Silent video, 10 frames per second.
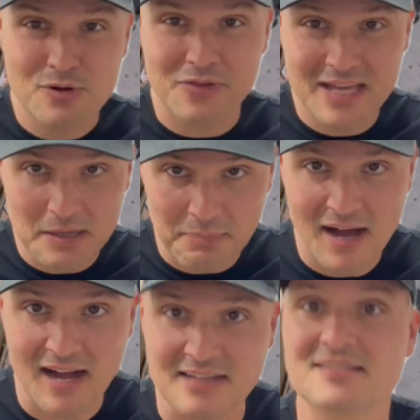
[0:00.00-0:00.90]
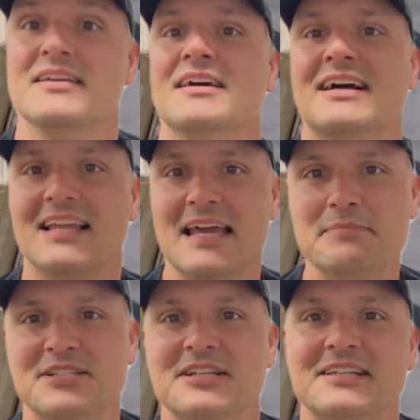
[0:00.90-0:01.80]
booth in a box
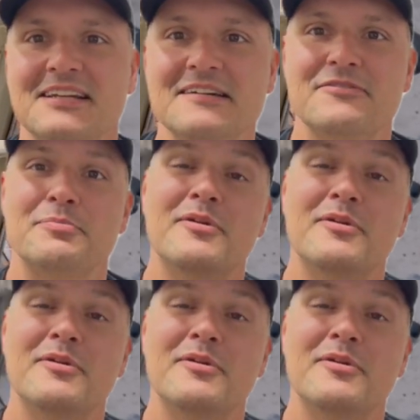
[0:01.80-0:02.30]
claims to deliver